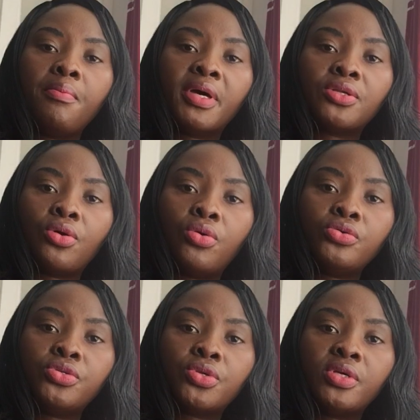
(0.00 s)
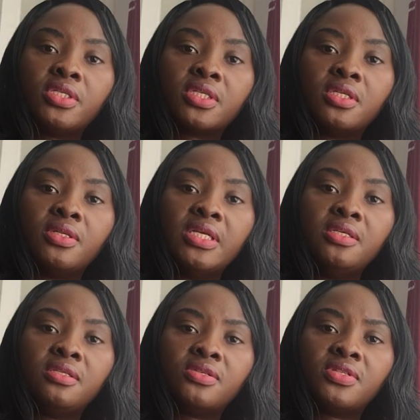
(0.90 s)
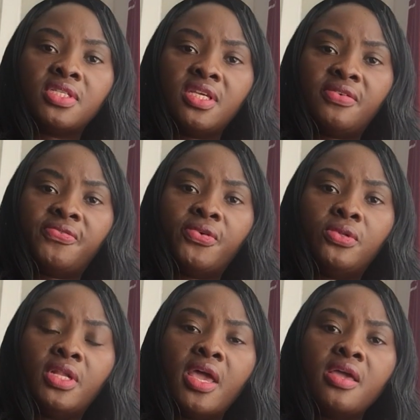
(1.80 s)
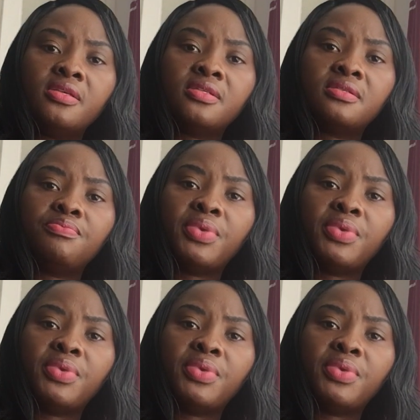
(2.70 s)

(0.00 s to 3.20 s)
but also it can lead to tearfulness,